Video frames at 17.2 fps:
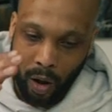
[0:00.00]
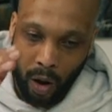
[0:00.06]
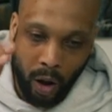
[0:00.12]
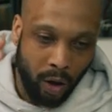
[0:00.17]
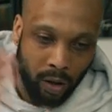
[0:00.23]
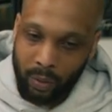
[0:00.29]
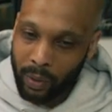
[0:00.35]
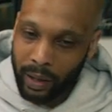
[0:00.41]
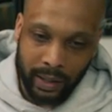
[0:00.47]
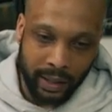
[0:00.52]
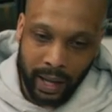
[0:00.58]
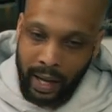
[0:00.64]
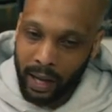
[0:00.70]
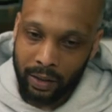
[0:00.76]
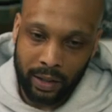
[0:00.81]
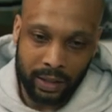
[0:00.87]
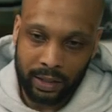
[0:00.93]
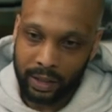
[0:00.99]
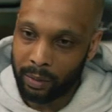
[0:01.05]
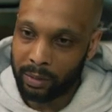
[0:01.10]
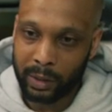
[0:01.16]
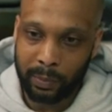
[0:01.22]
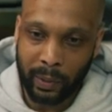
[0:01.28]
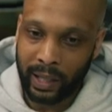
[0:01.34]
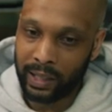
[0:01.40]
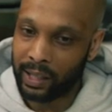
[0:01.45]
all the way down in some
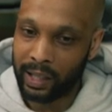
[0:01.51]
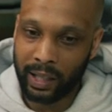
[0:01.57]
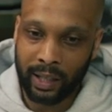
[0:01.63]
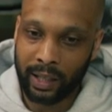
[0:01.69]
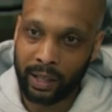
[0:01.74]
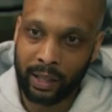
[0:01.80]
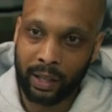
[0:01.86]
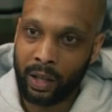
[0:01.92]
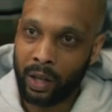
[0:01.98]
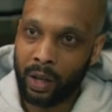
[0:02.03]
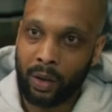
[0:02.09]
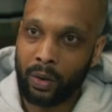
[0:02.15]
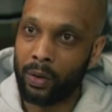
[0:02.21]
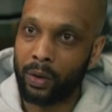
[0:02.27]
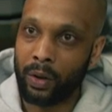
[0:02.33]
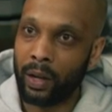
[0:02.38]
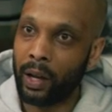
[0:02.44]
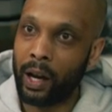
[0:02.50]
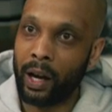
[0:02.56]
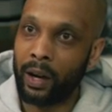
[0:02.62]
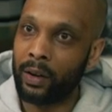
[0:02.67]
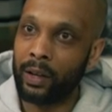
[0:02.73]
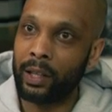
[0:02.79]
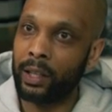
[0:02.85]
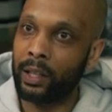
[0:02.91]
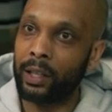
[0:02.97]
space hidden, or the
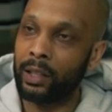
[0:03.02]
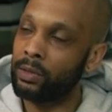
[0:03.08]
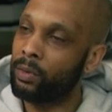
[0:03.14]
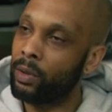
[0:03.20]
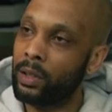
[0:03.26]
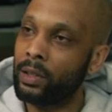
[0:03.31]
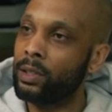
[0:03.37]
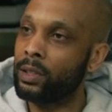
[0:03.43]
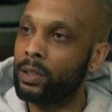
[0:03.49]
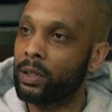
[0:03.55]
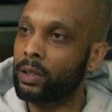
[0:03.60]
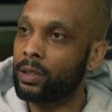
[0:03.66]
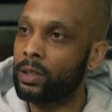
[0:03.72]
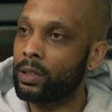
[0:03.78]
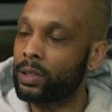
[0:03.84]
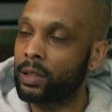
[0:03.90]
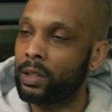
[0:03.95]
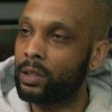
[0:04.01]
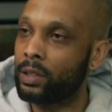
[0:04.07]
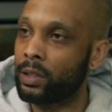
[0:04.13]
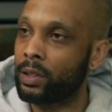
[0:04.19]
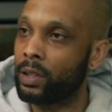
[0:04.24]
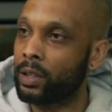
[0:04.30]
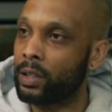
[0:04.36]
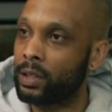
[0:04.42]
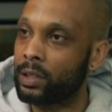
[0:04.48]
error is, well, you need to just clean your
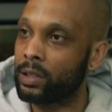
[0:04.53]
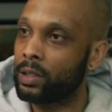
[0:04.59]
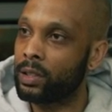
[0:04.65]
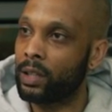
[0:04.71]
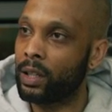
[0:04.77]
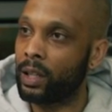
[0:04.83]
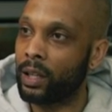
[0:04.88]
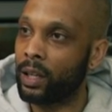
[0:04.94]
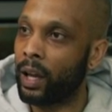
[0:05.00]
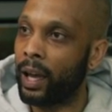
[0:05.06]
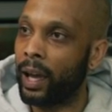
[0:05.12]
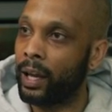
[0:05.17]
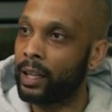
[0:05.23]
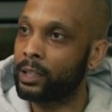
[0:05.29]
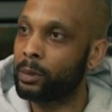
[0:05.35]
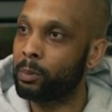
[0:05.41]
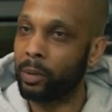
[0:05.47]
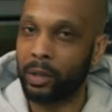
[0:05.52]
cookies in your cache.